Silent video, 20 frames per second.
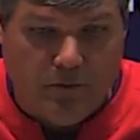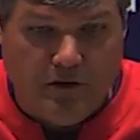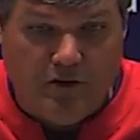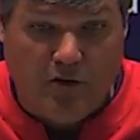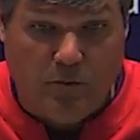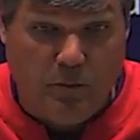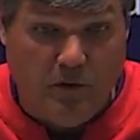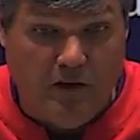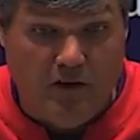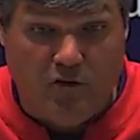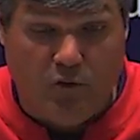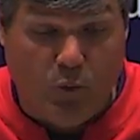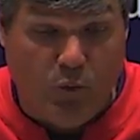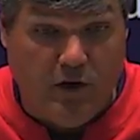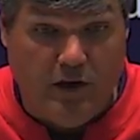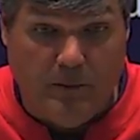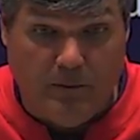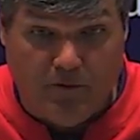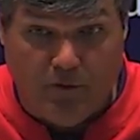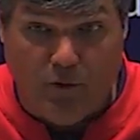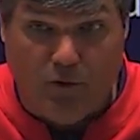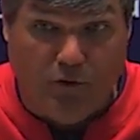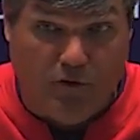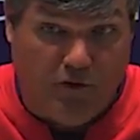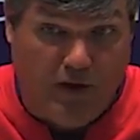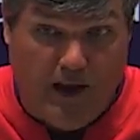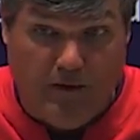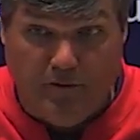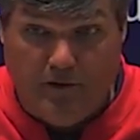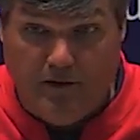these speed sweeps, so your
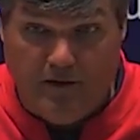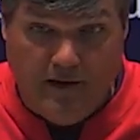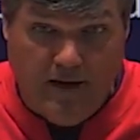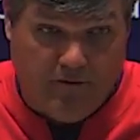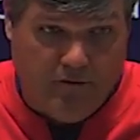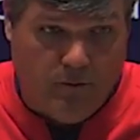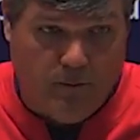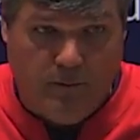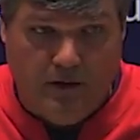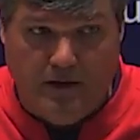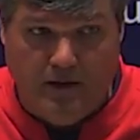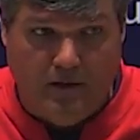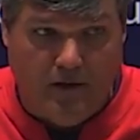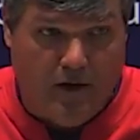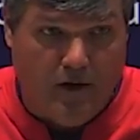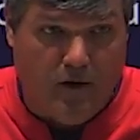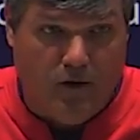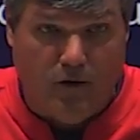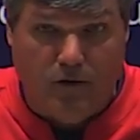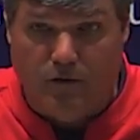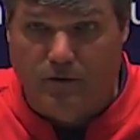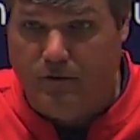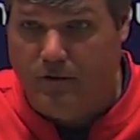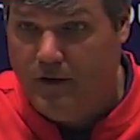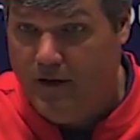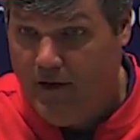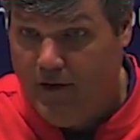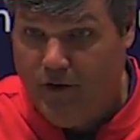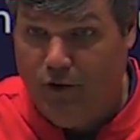safeties have to be there and